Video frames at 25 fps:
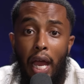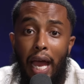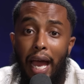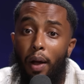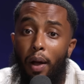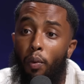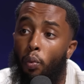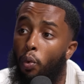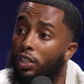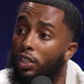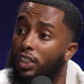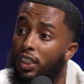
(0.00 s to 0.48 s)

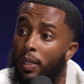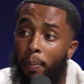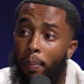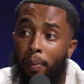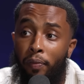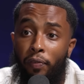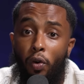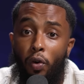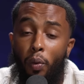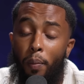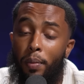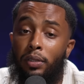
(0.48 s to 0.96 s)
Was the
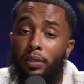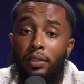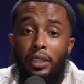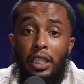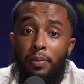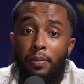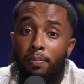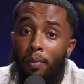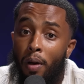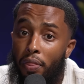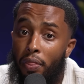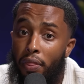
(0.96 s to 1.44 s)
performance this
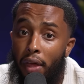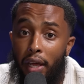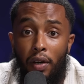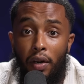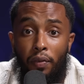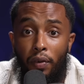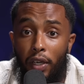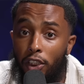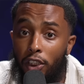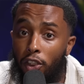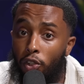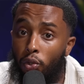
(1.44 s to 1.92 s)
month at the
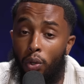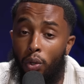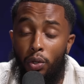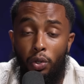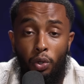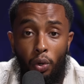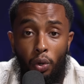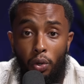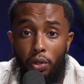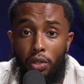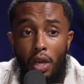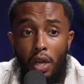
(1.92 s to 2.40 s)
restaurant
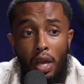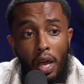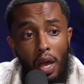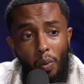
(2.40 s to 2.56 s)
good?